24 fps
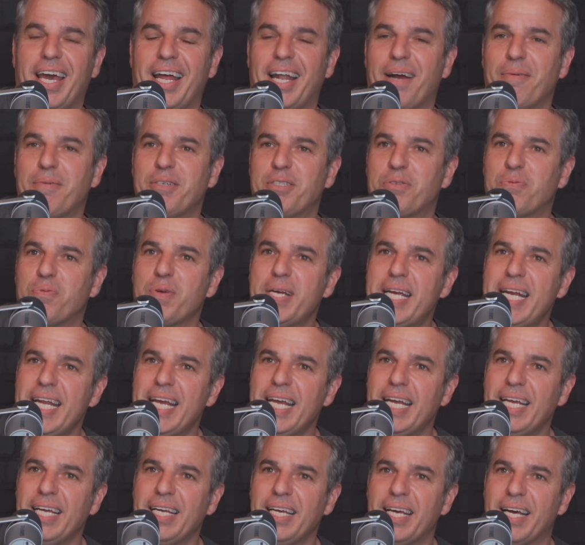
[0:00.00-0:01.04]
I was
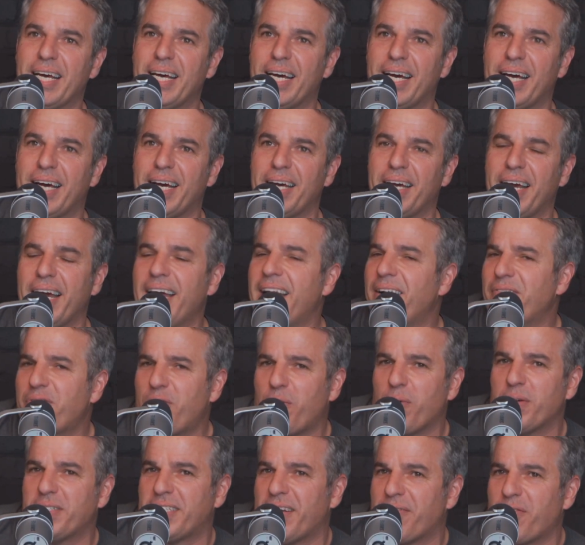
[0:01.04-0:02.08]
reading, uh, and of
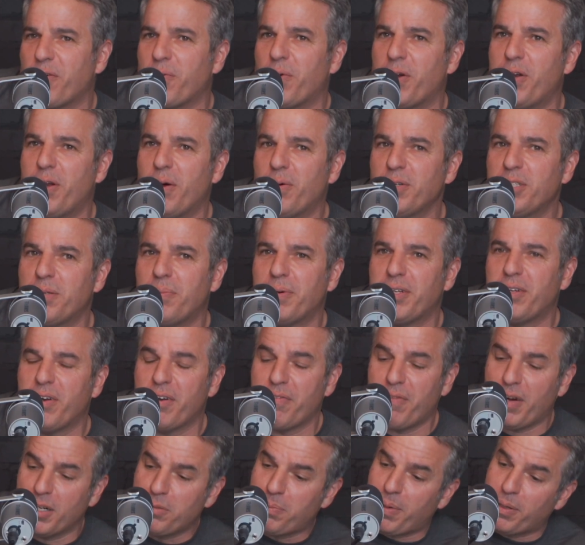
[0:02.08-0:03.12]
course everyone knows about Terry
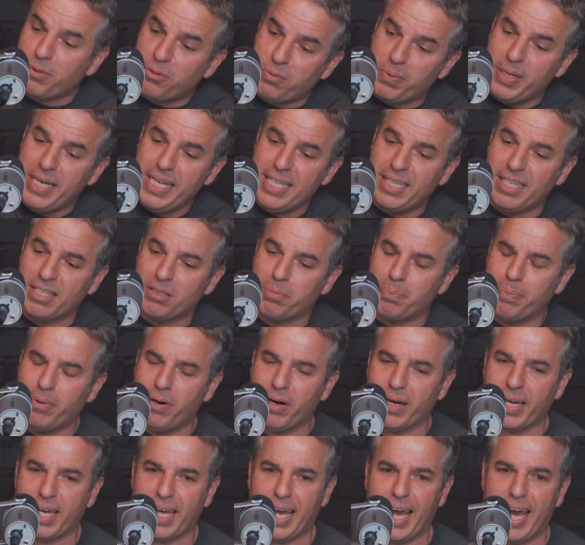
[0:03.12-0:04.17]
Fox, but I was reading this
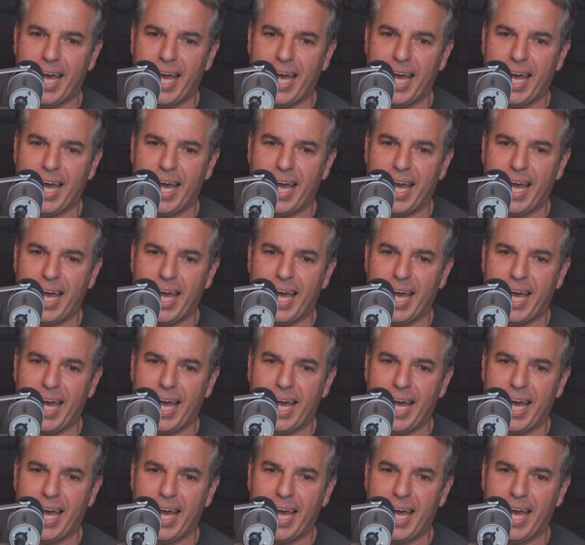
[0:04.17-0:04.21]
book,